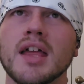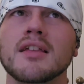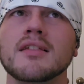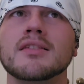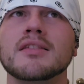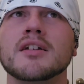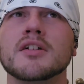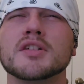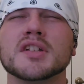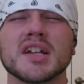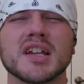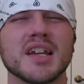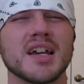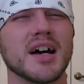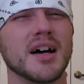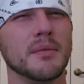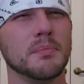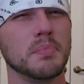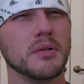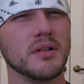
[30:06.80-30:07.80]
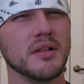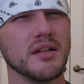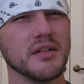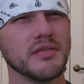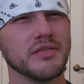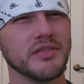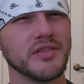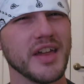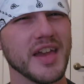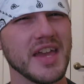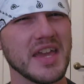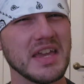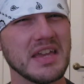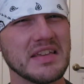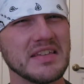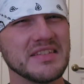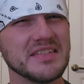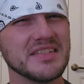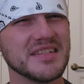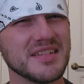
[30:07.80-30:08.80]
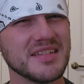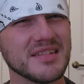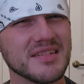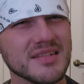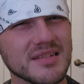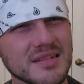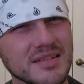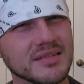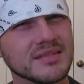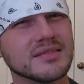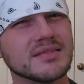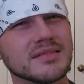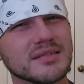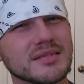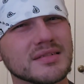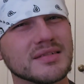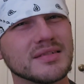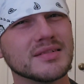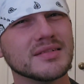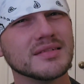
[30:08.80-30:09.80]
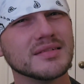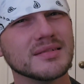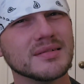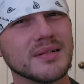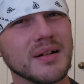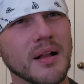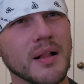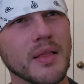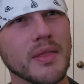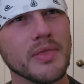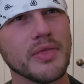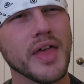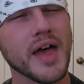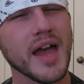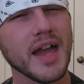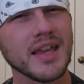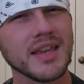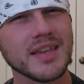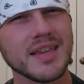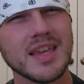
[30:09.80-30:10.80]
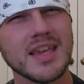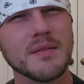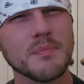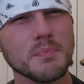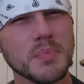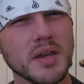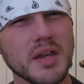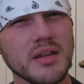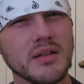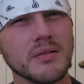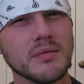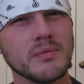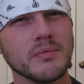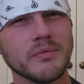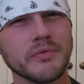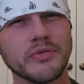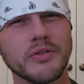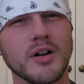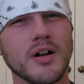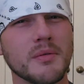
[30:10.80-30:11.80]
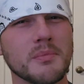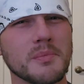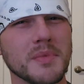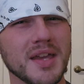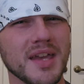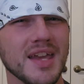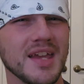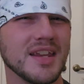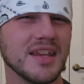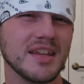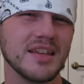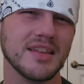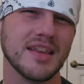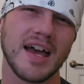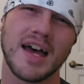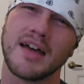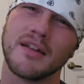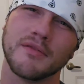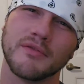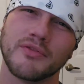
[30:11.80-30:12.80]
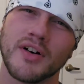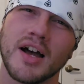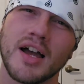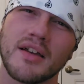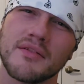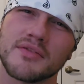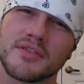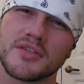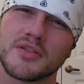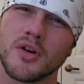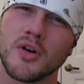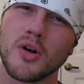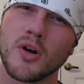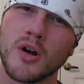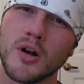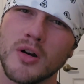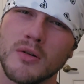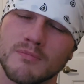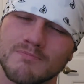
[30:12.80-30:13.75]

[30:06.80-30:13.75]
there's a couple of things that keep it from hitting that 5-star